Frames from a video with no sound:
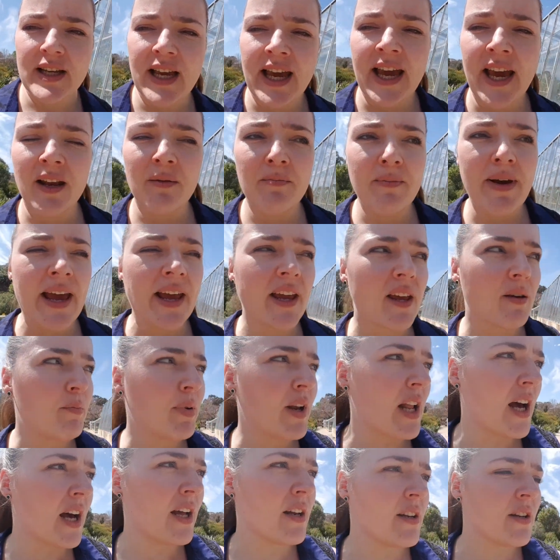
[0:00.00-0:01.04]
can make a
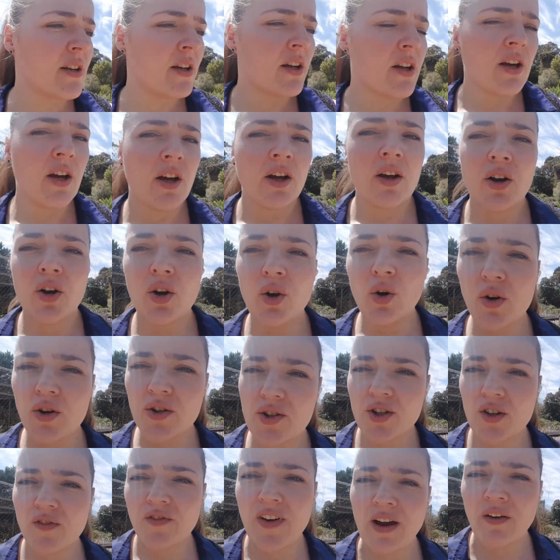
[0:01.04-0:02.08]
plant look
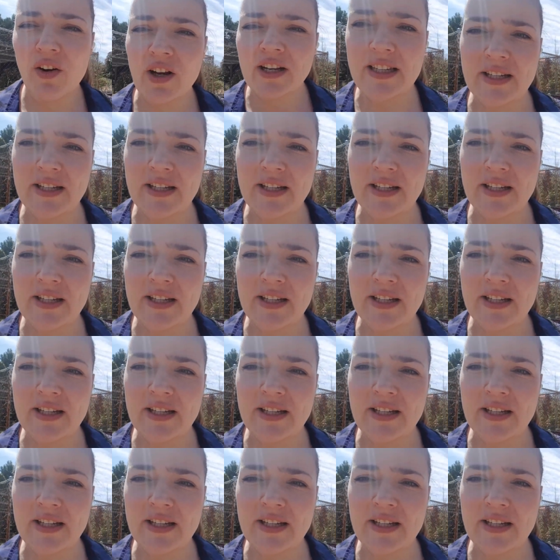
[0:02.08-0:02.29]
so very